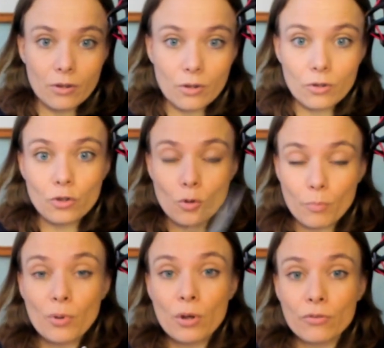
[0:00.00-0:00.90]
You're
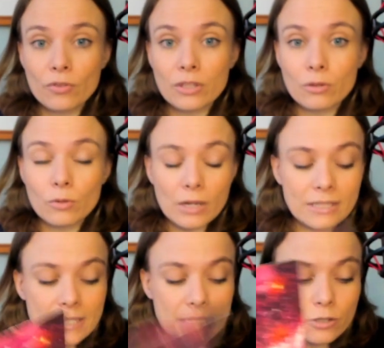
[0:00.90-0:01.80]
birthing your
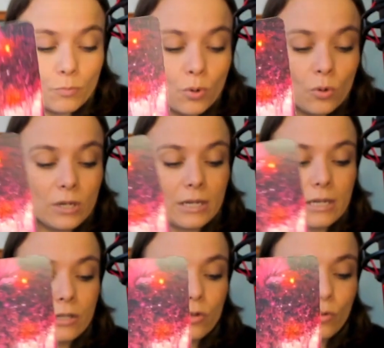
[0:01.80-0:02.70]
ideas, you're putting it
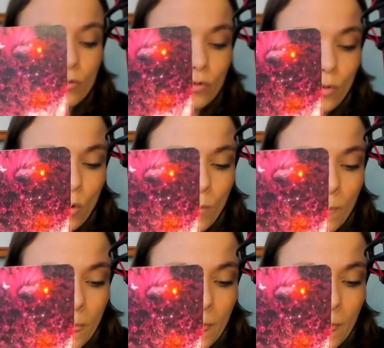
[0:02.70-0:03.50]
into form.